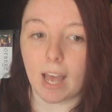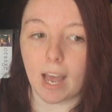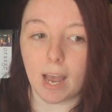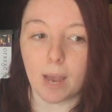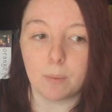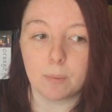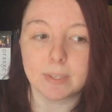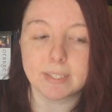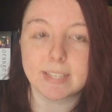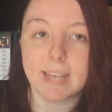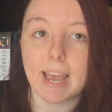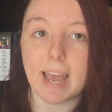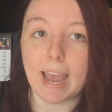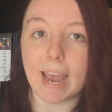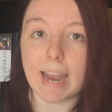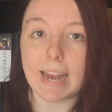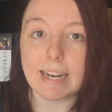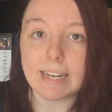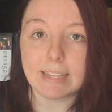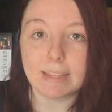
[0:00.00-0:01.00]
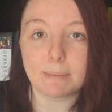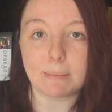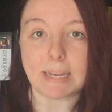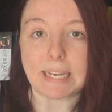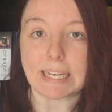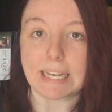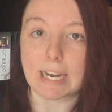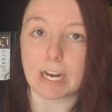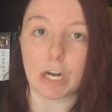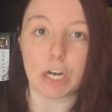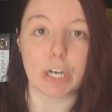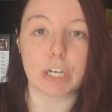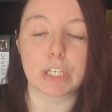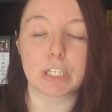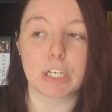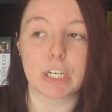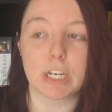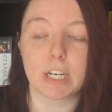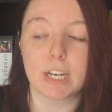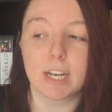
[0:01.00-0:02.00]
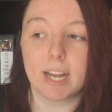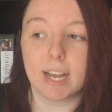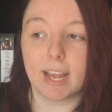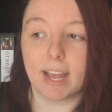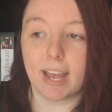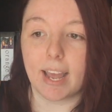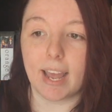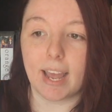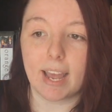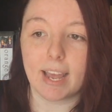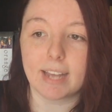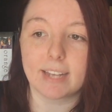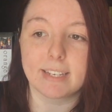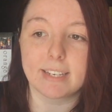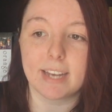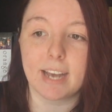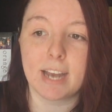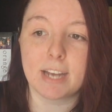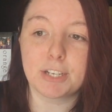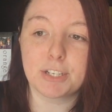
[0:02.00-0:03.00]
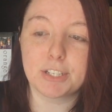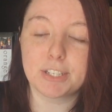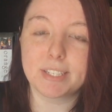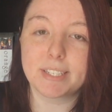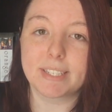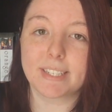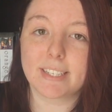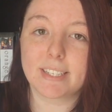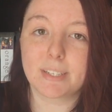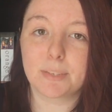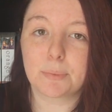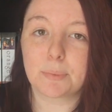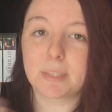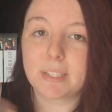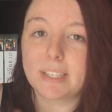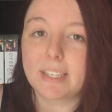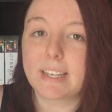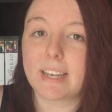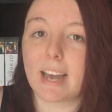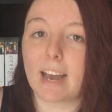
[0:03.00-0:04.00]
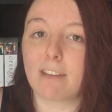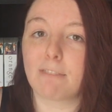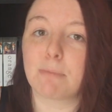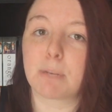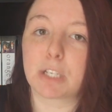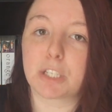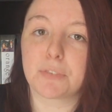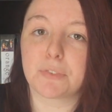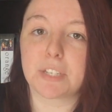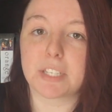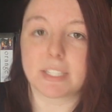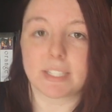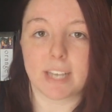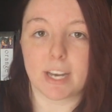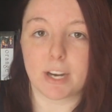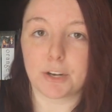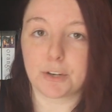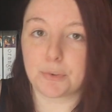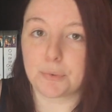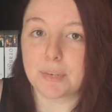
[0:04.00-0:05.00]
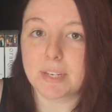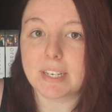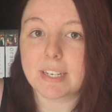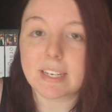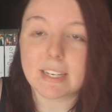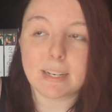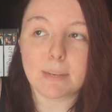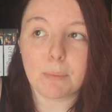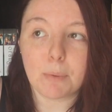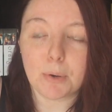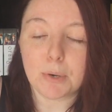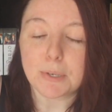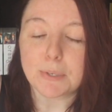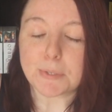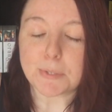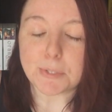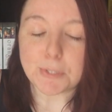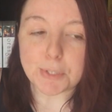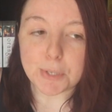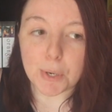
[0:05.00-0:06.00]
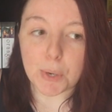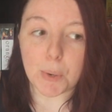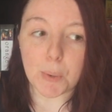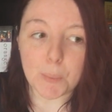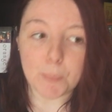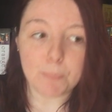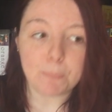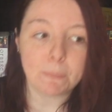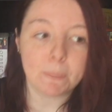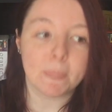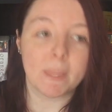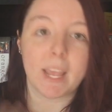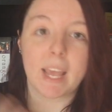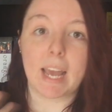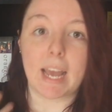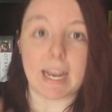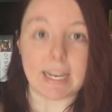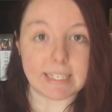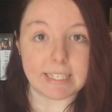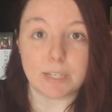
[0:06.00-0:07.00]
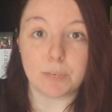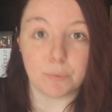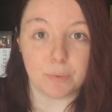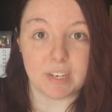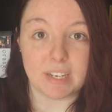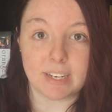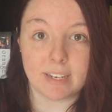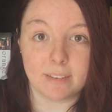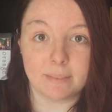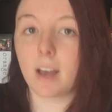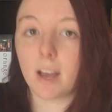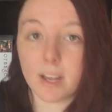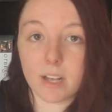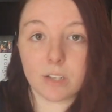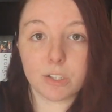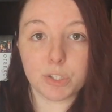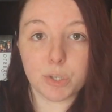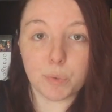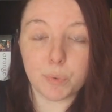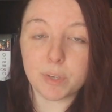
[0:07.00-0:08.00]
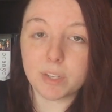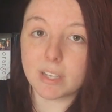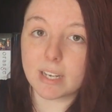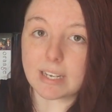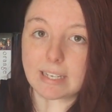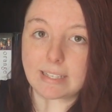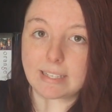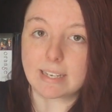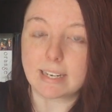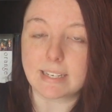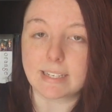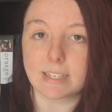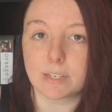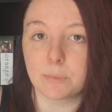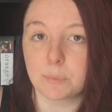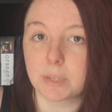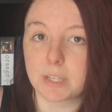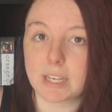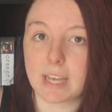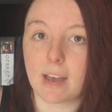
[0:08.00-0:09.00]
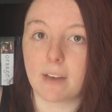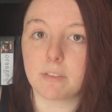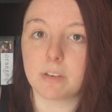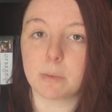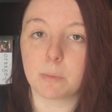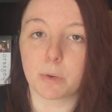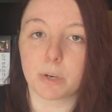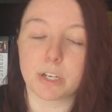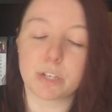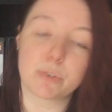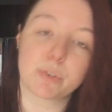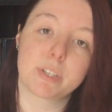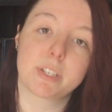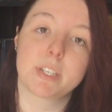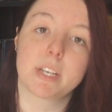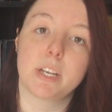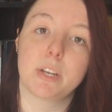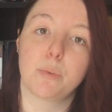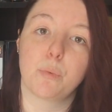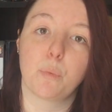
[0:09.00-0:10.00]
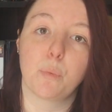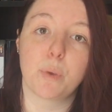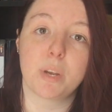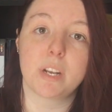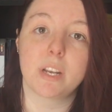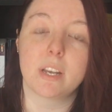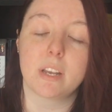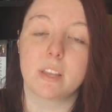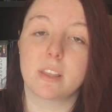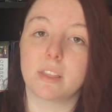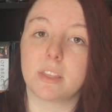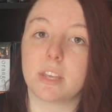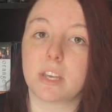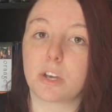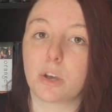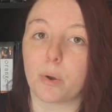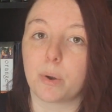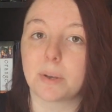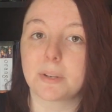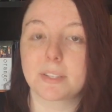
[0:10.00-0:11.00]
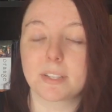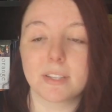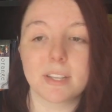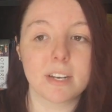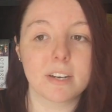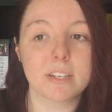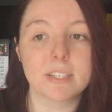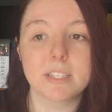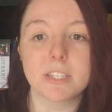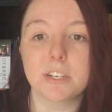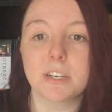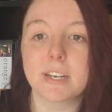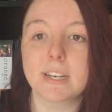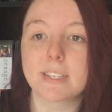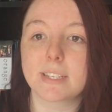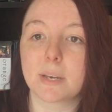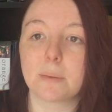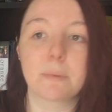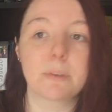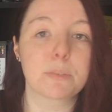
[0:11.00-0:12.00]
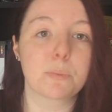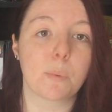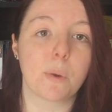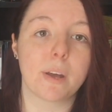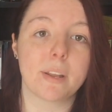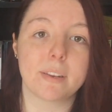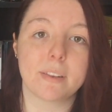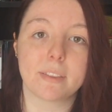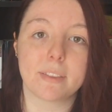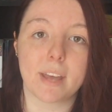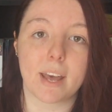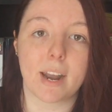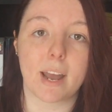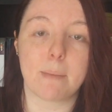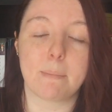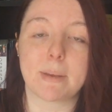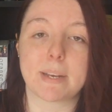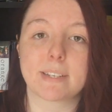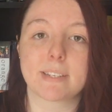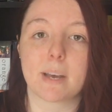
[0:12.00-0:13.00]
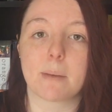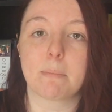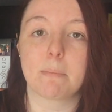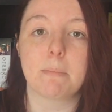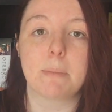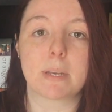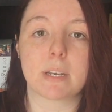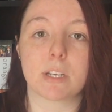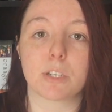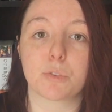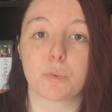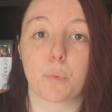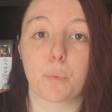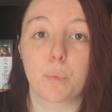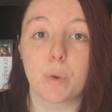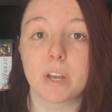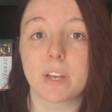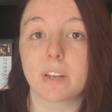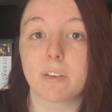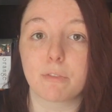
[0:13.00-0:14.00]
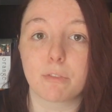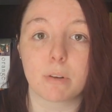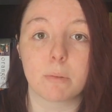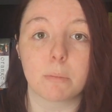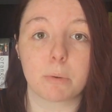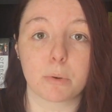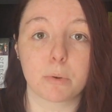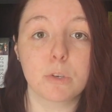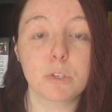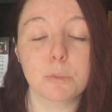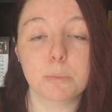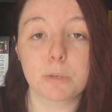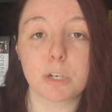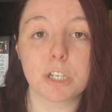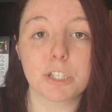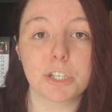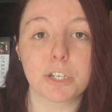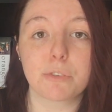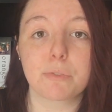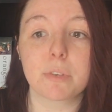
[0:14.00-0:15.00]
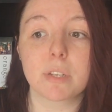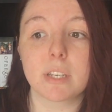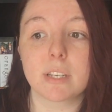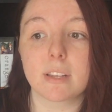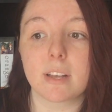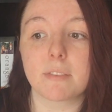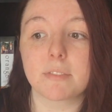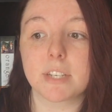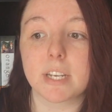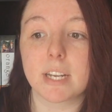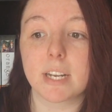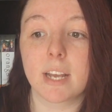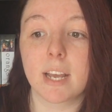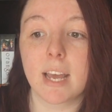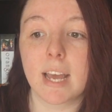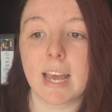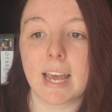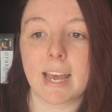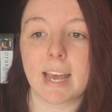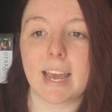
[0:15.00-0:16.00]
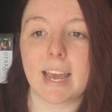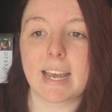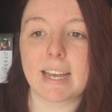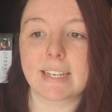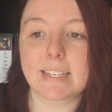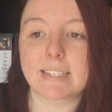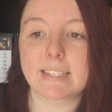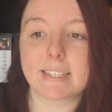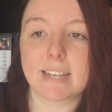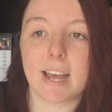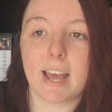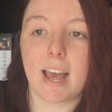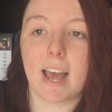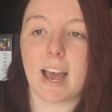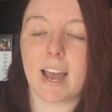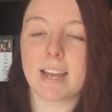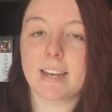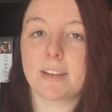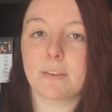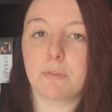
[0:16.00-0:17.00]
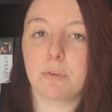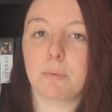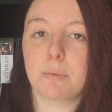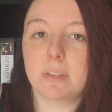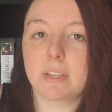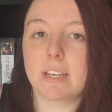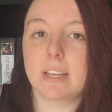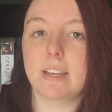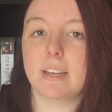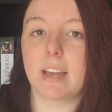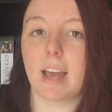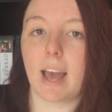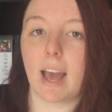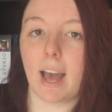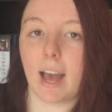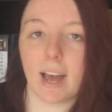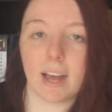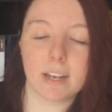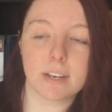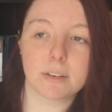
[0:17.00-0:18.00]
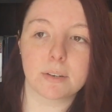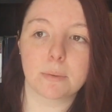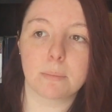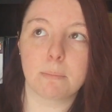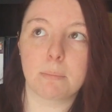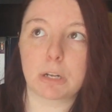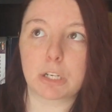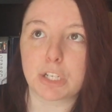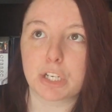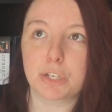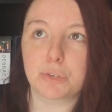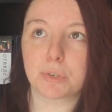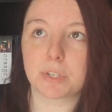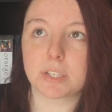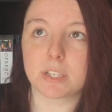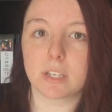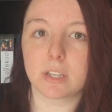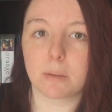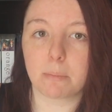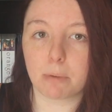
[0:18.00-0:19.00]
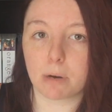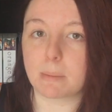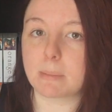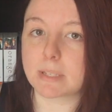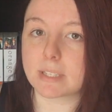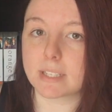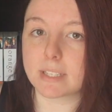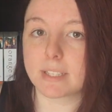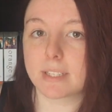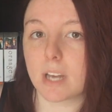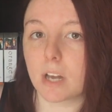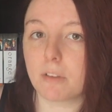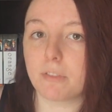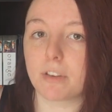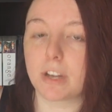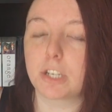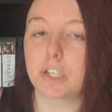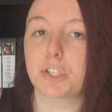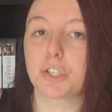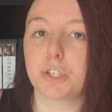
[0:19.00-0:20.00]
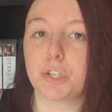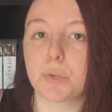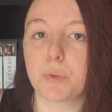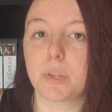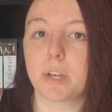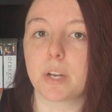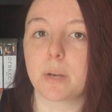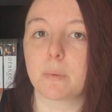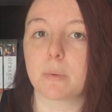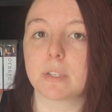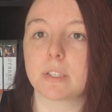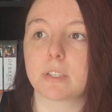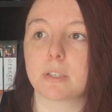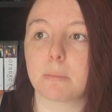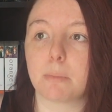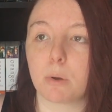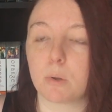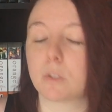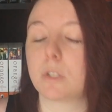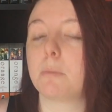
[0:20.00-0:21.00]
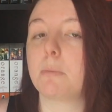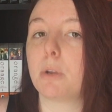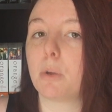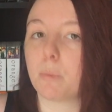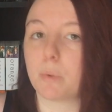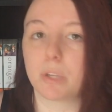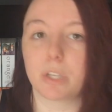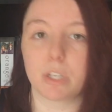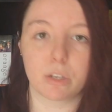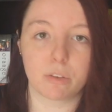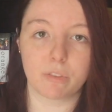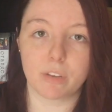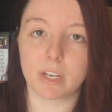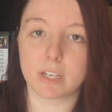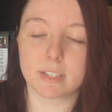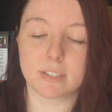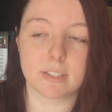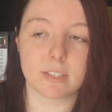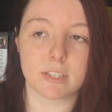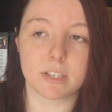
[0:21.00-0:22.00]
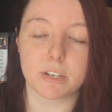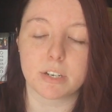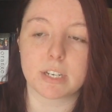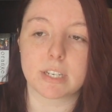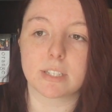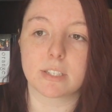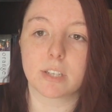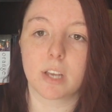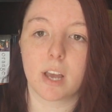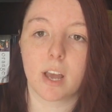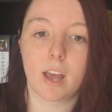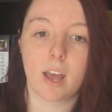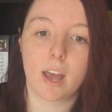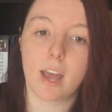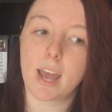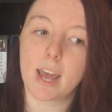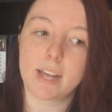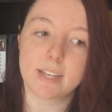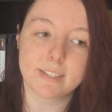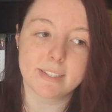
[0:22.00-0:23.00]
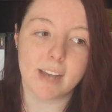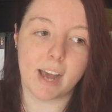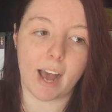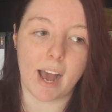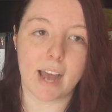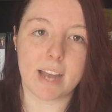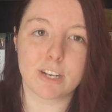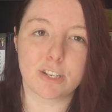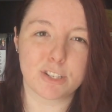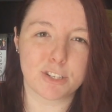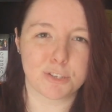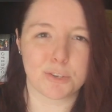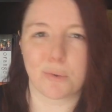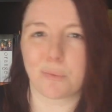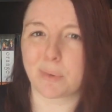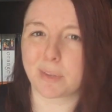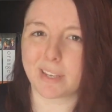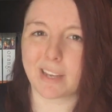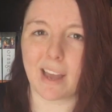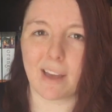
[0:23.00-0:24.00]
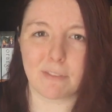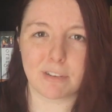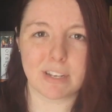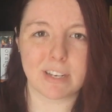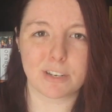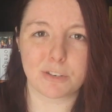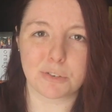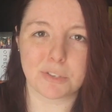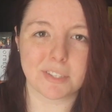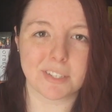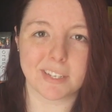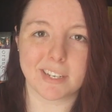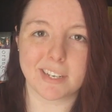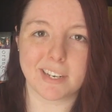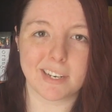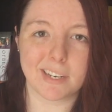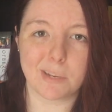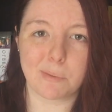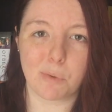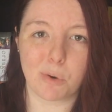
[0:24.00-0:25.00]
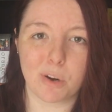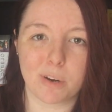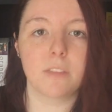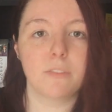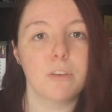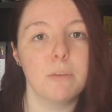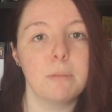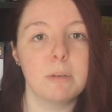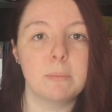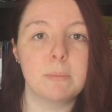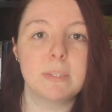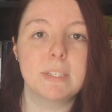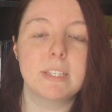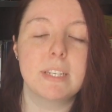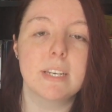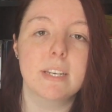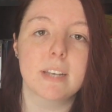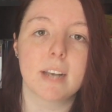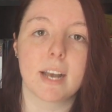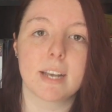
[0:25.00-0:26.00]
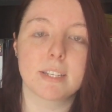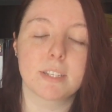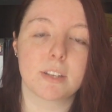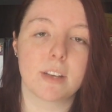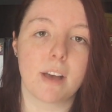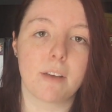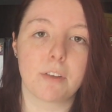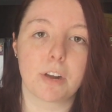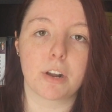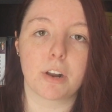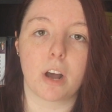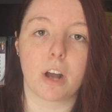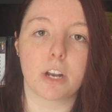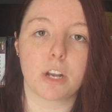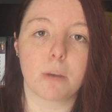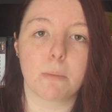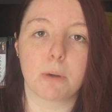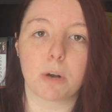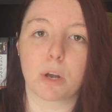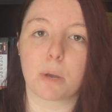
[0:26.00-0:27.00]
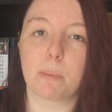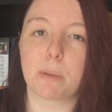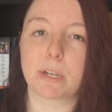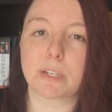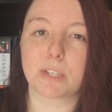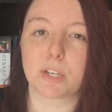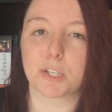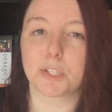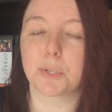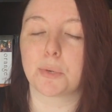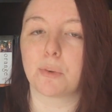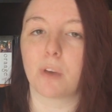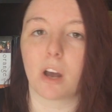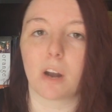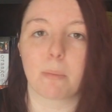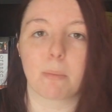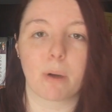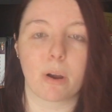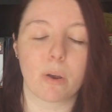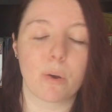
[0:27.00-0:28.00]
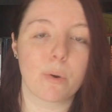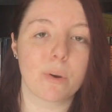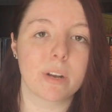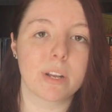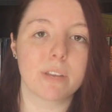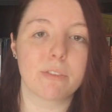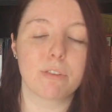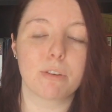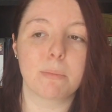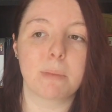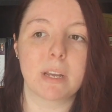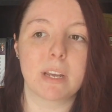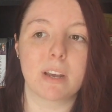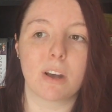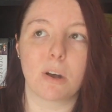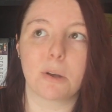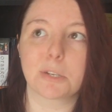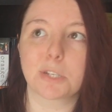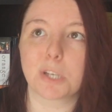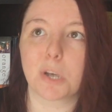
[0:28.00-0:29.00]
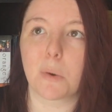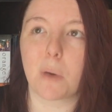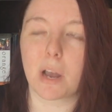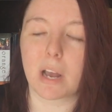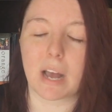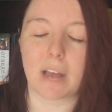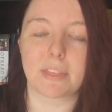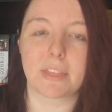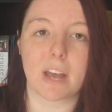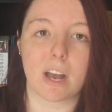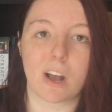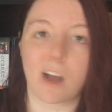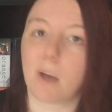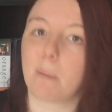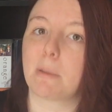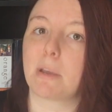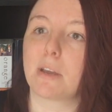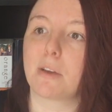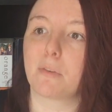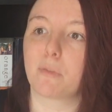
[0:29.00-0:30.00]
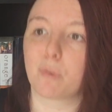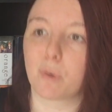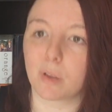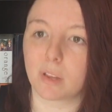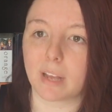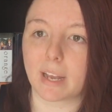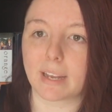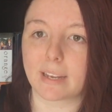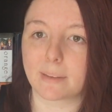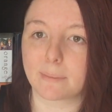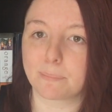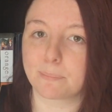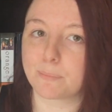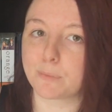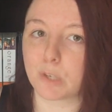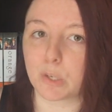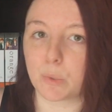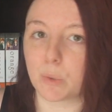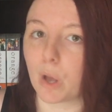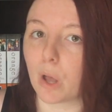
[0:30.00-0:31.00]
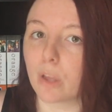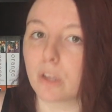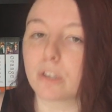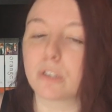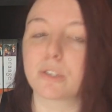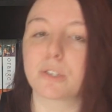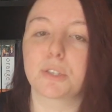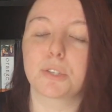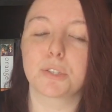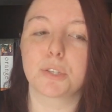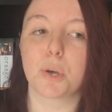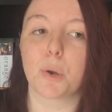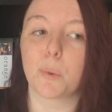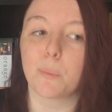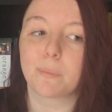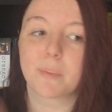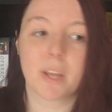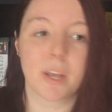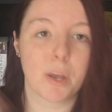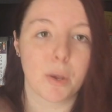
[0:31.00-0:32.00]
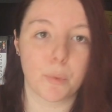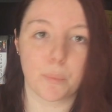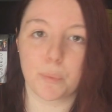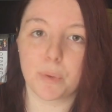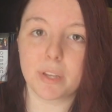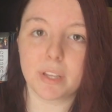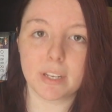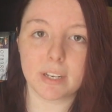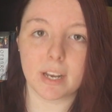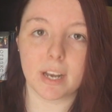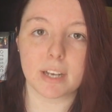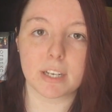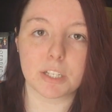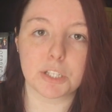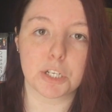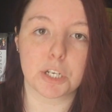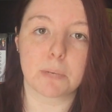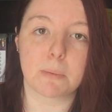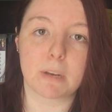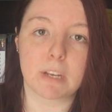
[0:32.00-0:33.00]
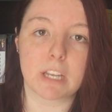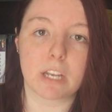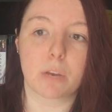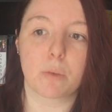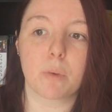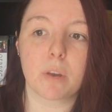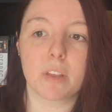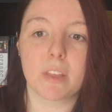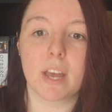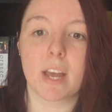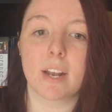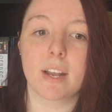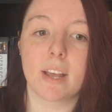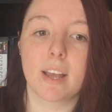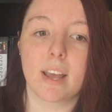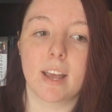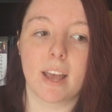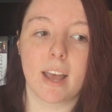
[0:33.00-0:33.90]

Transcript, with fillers: I was hating the main character and I just didn't really have much of a desire to read it anymore. So I didn't read it. I also realized that I didn't really have any more interest in reading the Codex Alera series. It was one that I picked up because Regan from Peruse Project really loved it, and I never really had much interest in the premise itself. I just knew that it was supposed to be a really good fantasy series, and I just don't really have any interest in it anymore. The Feminine Mystique, I still it on audiobook, but it's also not a priority for me. Also, I got that copy for like $2, so Really not concerned about getting rid of that.